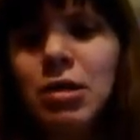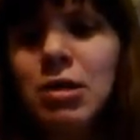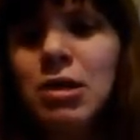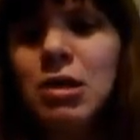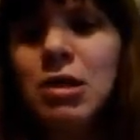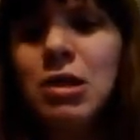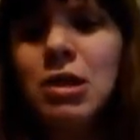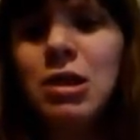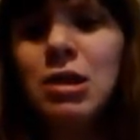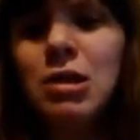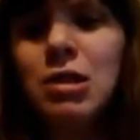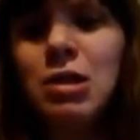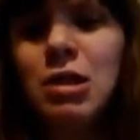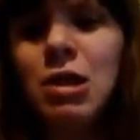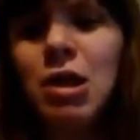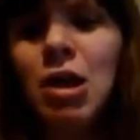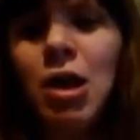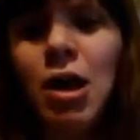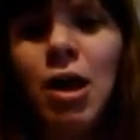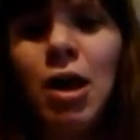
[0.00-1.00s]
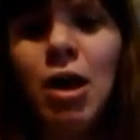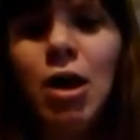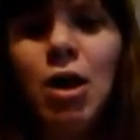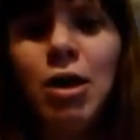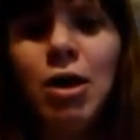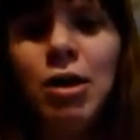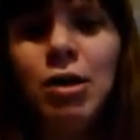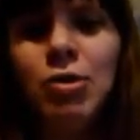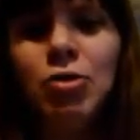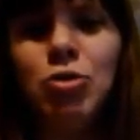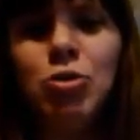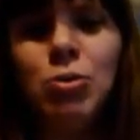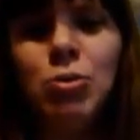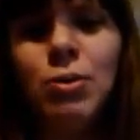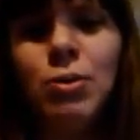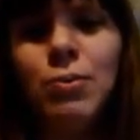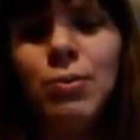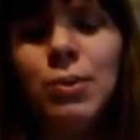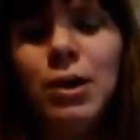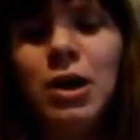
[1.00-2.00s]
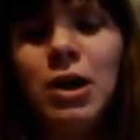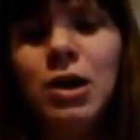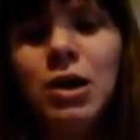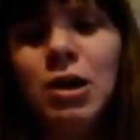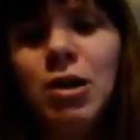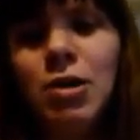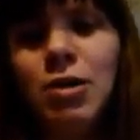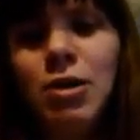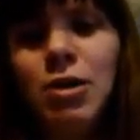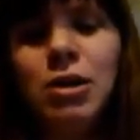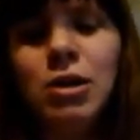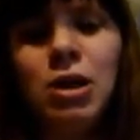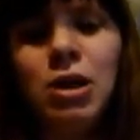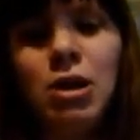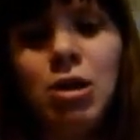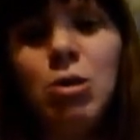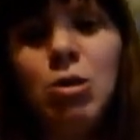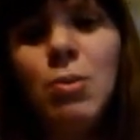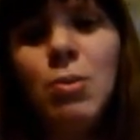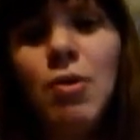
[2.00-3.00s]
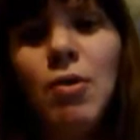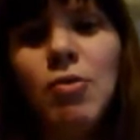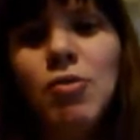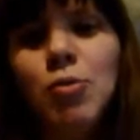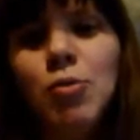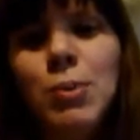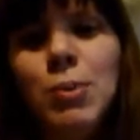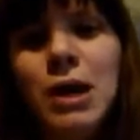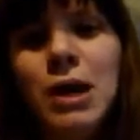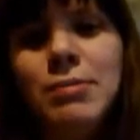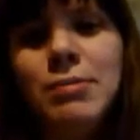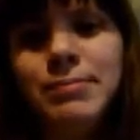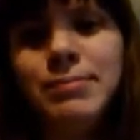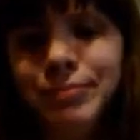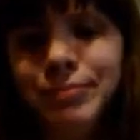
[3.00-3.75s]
This is a short read. At least it was for me.